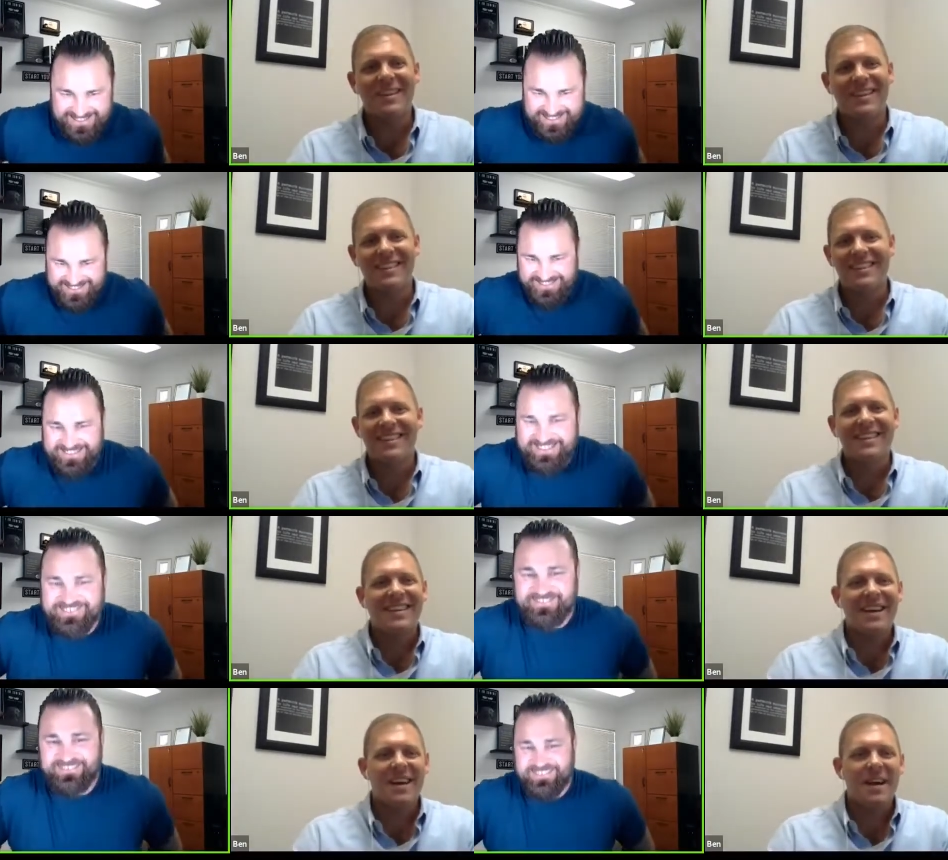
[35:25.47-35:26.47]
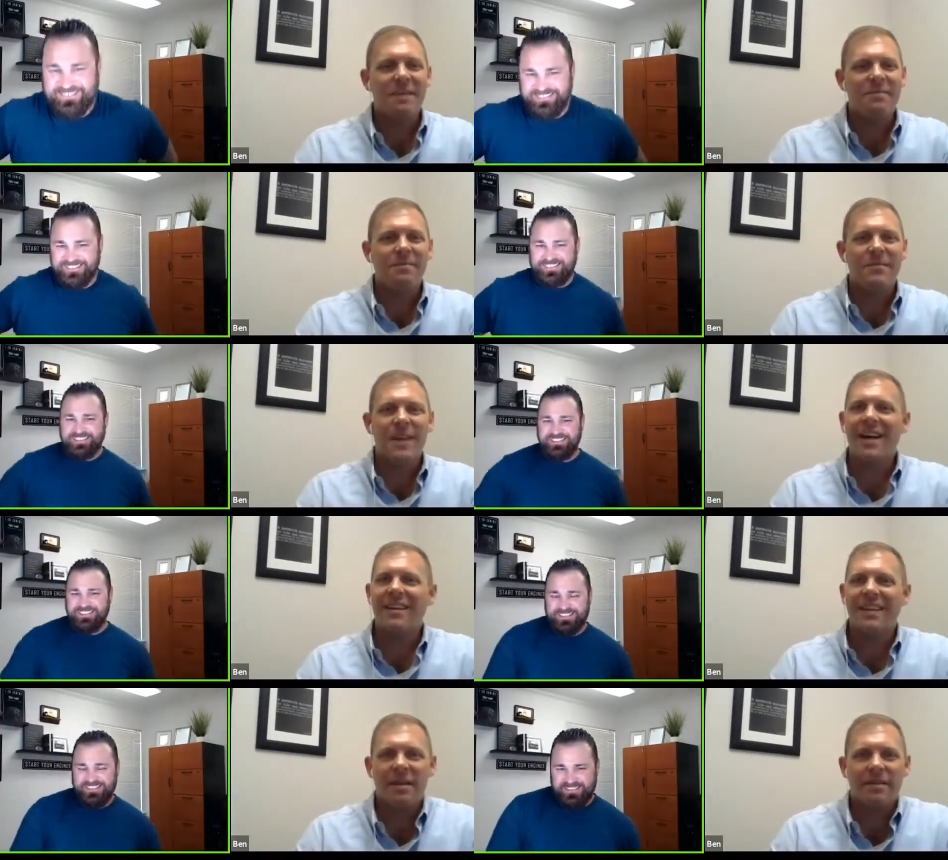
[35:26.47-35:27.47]
Speaker 1: it. Yeah. Um, not,
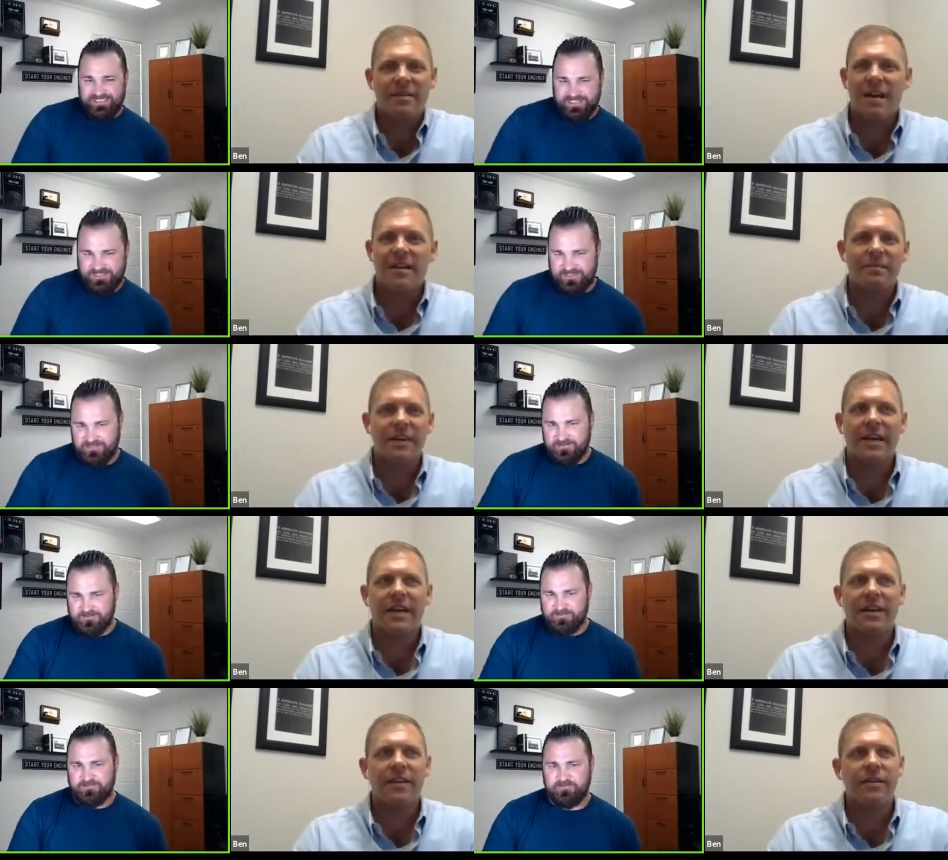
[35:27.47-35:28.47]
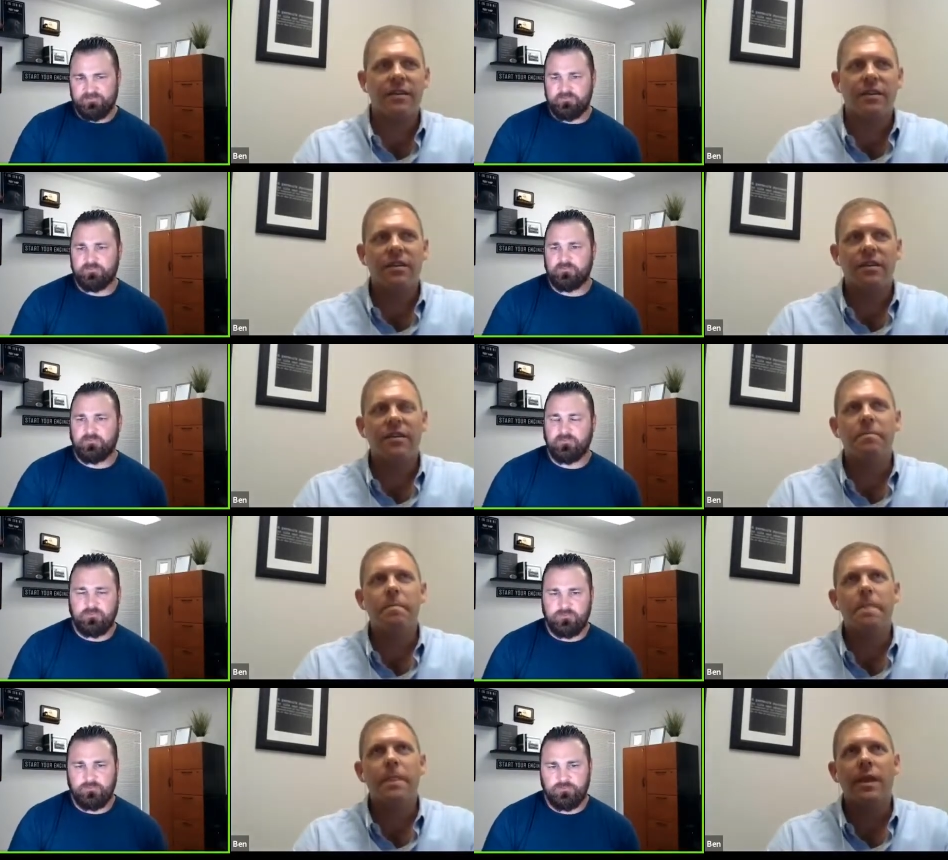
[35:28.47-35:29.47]
not, not. Uh,
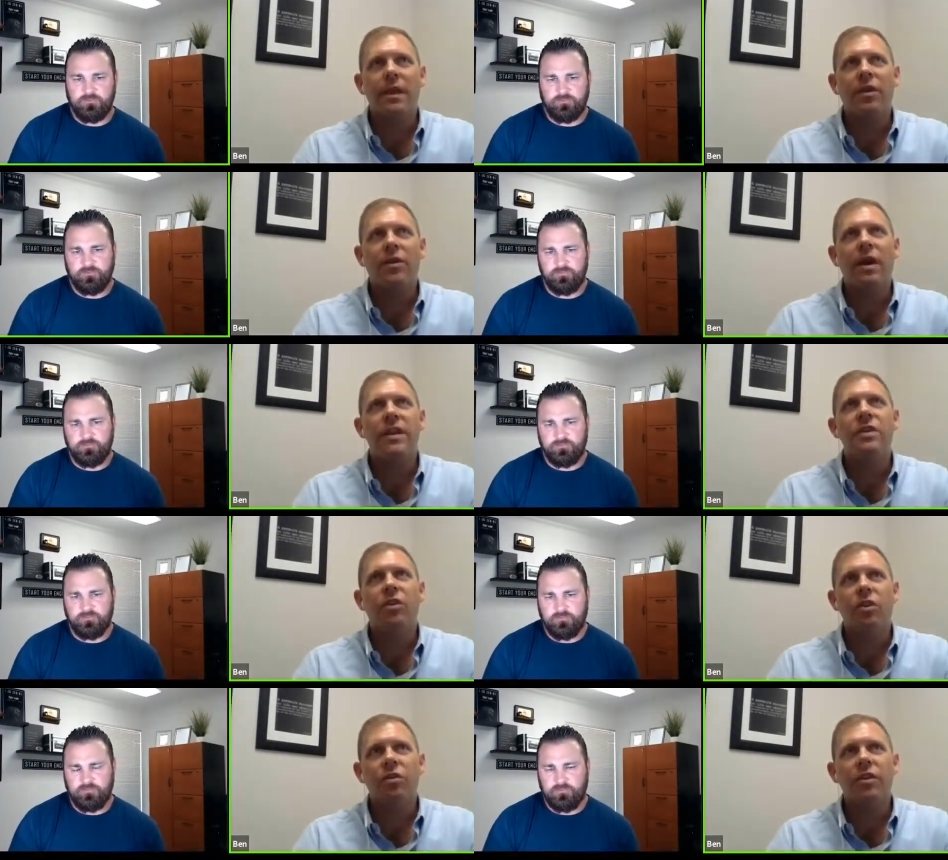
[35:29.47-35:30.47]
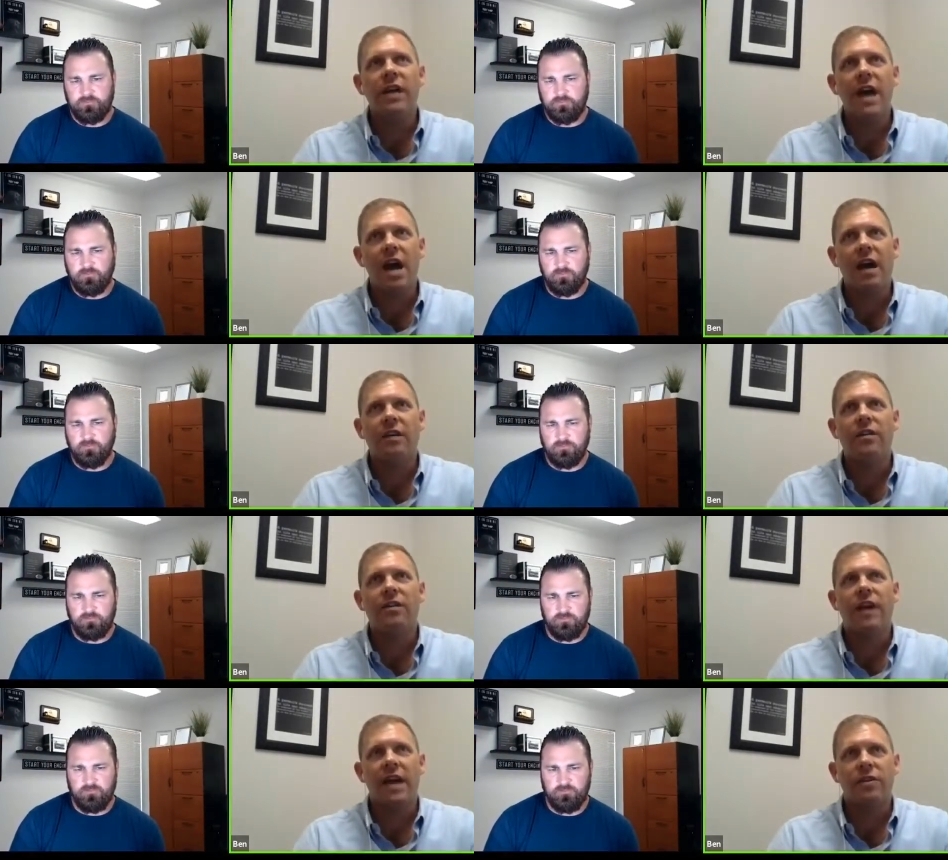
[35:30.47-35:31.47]
you know, I think early on
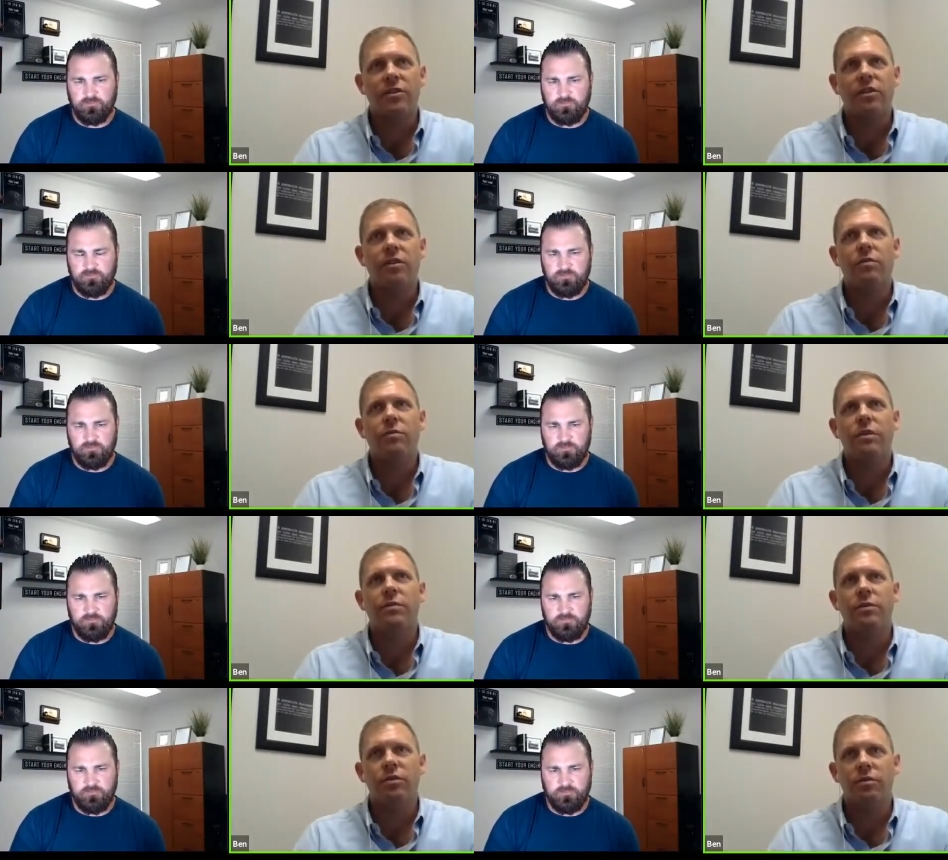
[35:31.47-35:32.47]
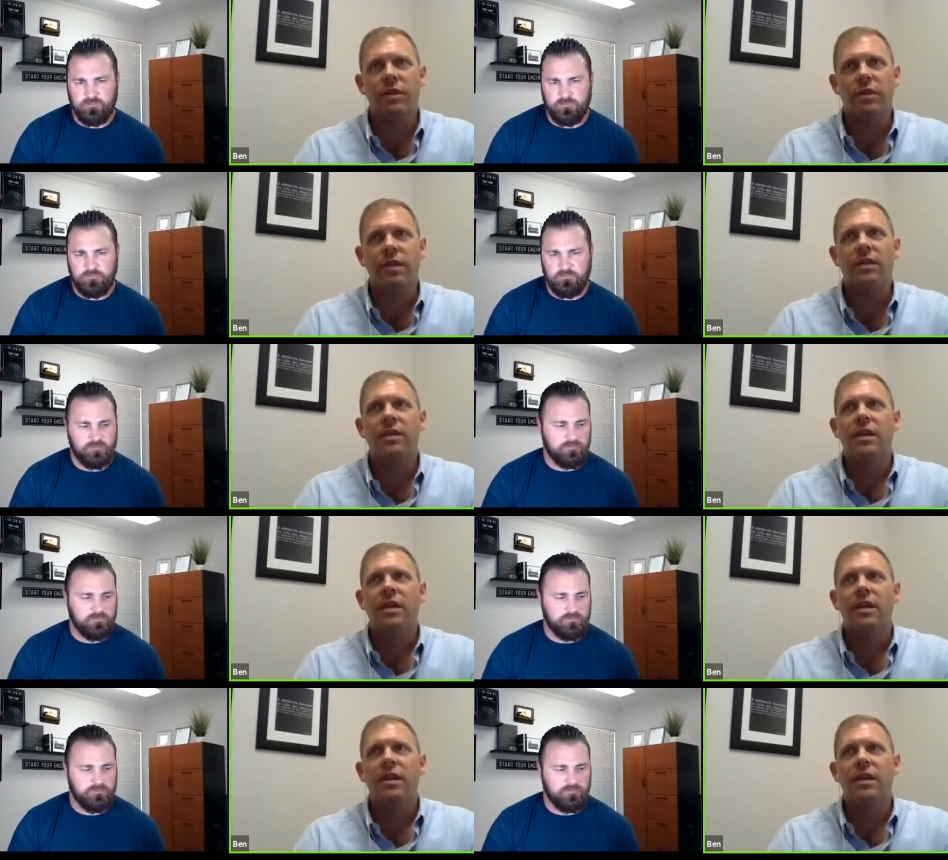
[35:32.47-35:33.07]
last year when we were doing it,